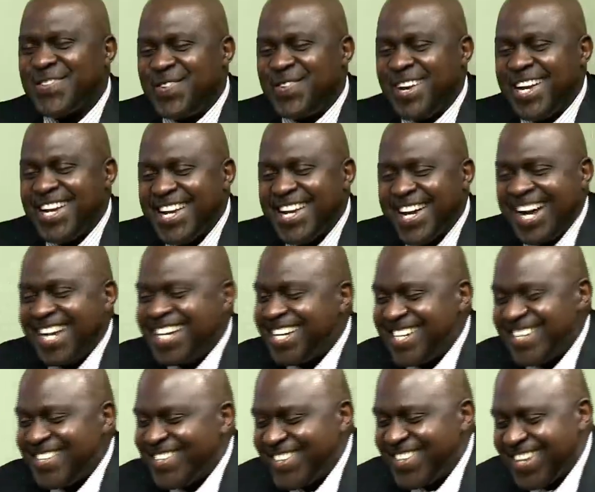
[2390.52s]
good way. I
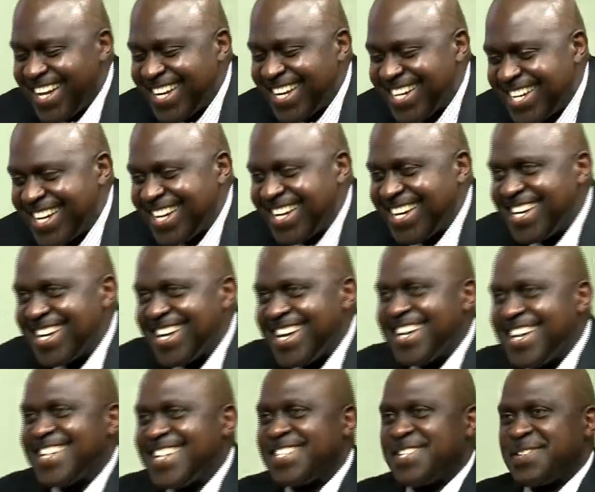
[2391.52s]
didn't know that.
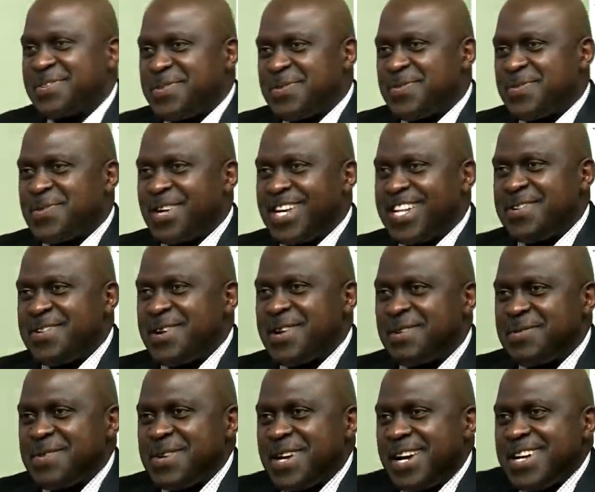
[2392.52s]
It's a good way
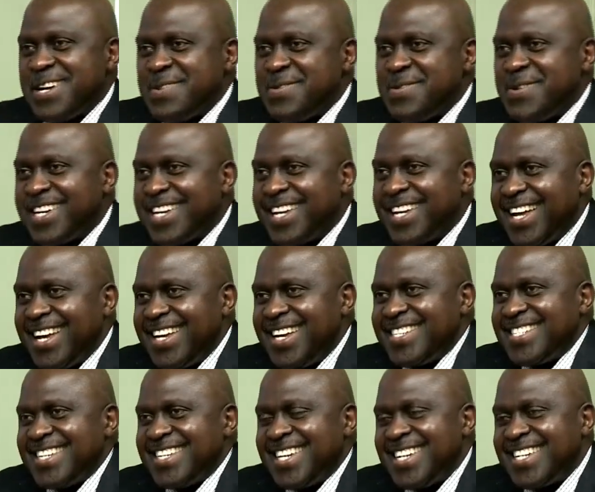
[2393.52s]
you're
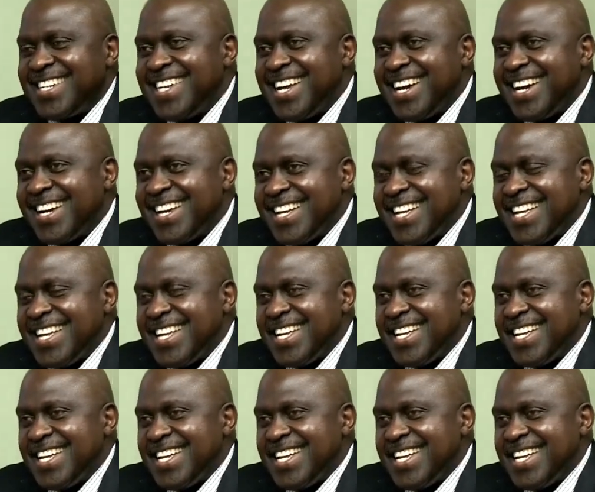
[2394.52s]
analyzing it. Yeah.